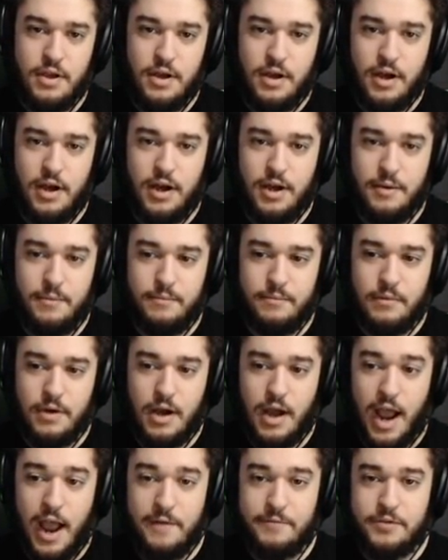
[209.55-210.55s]
Um,
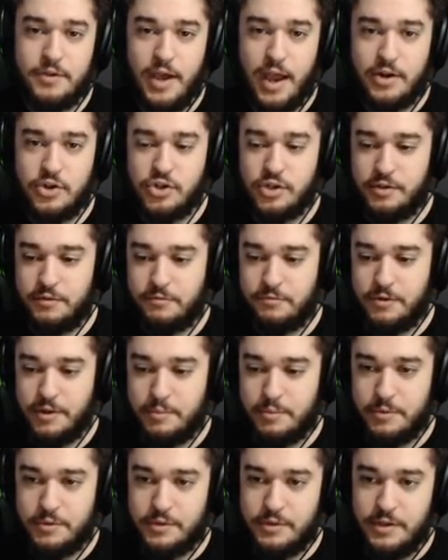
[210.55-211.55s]
I have to actually flip
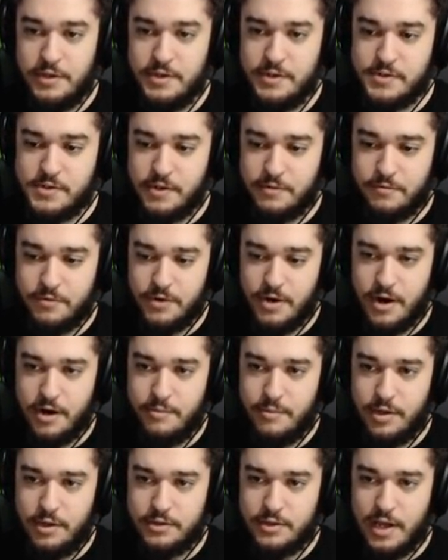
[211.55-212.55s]
these. I forgot
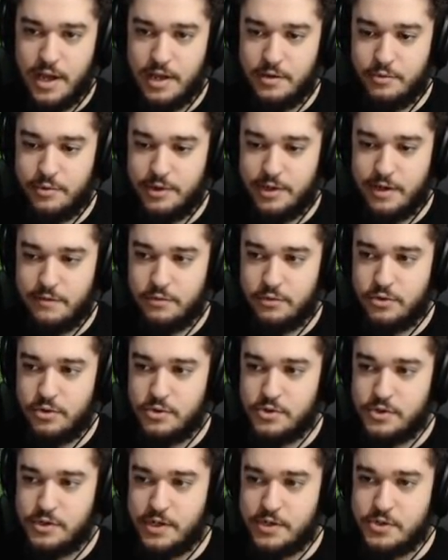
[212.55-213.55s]
about that. We leveled
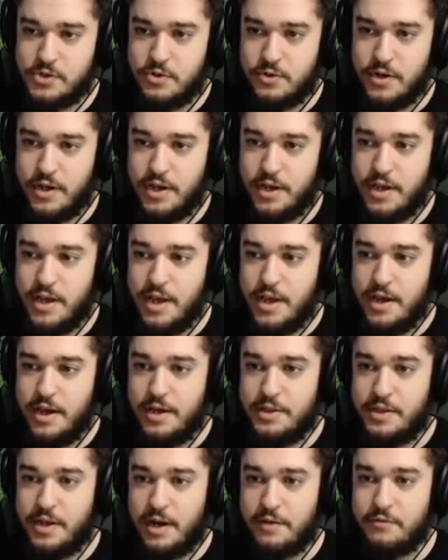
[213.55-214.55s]
those yesterday.
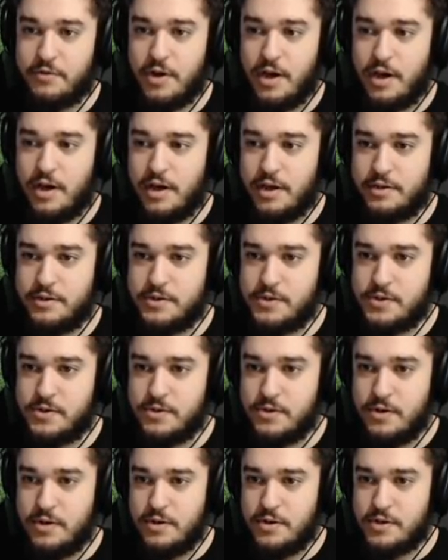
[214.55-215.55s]
And then I've got
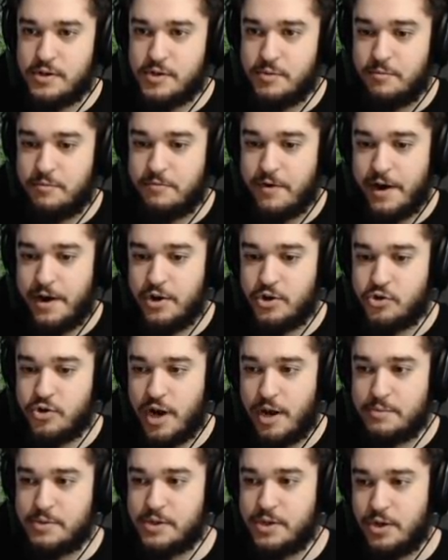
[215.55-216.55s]
some Fire
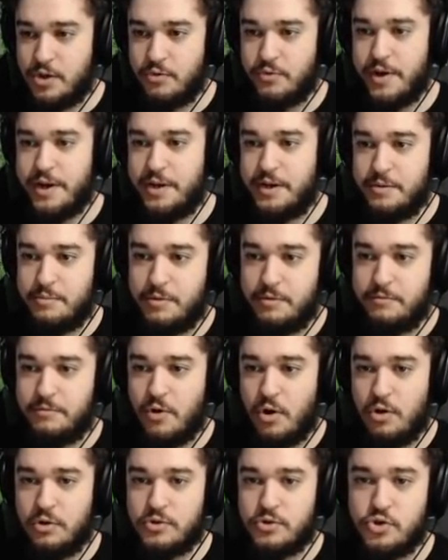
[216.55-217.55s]
Traps here ready to be
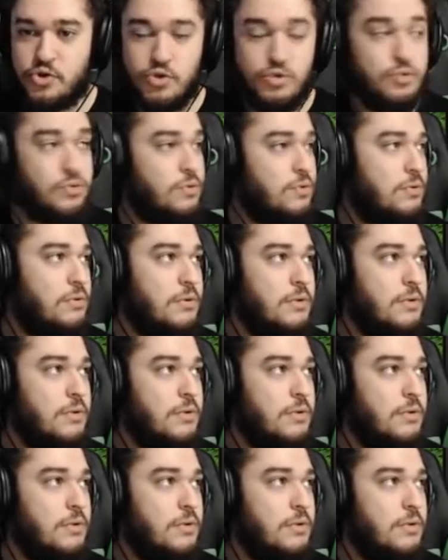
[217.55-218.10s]
vol'd soon.